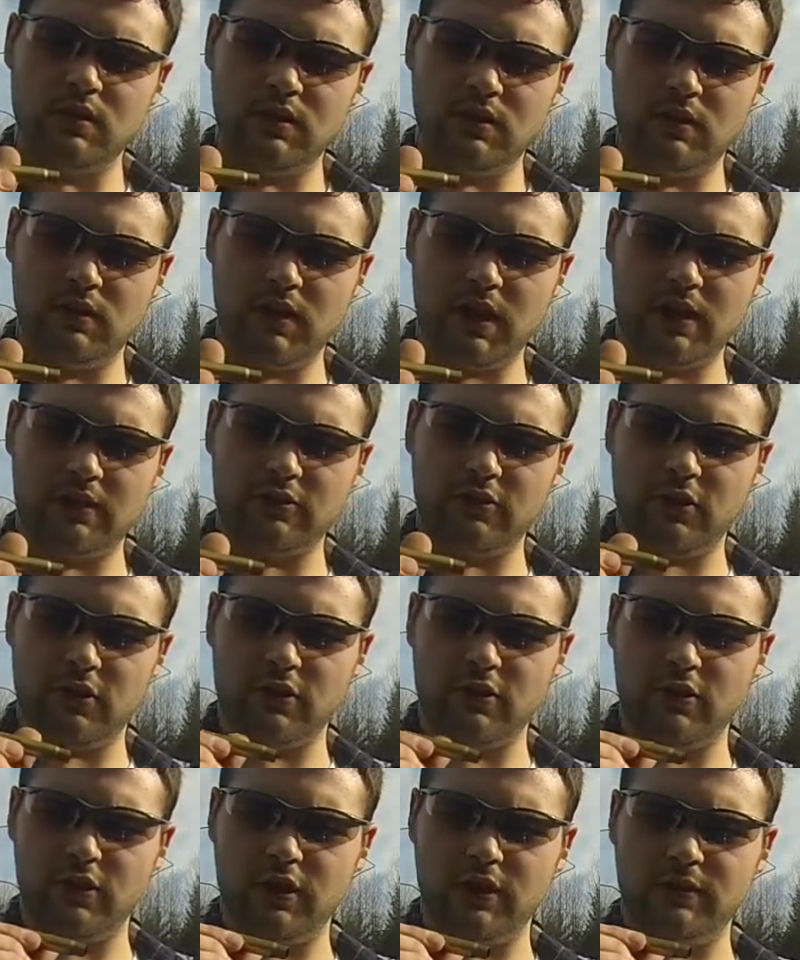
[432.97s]
Necks look
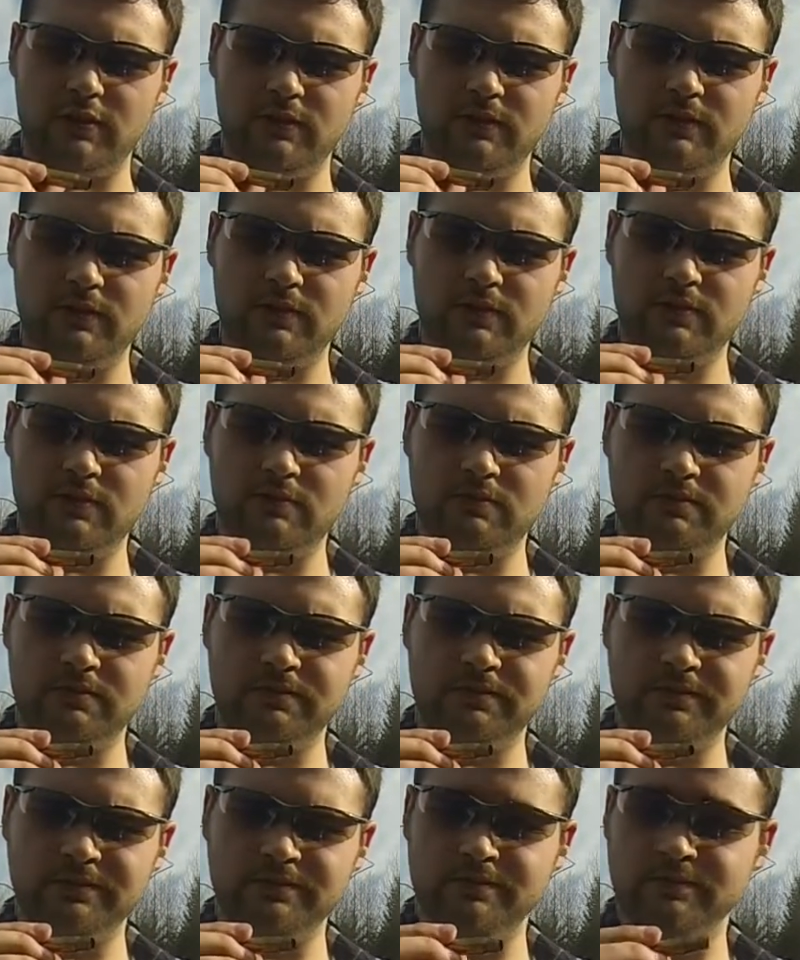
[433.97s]
good.
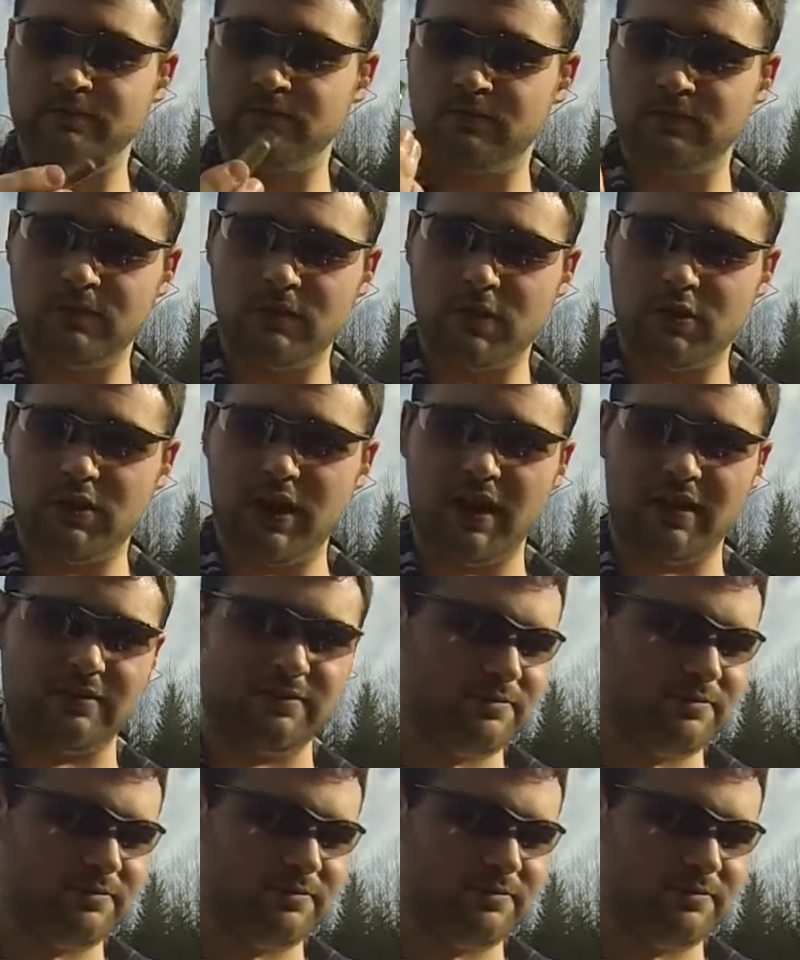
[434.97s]
Great.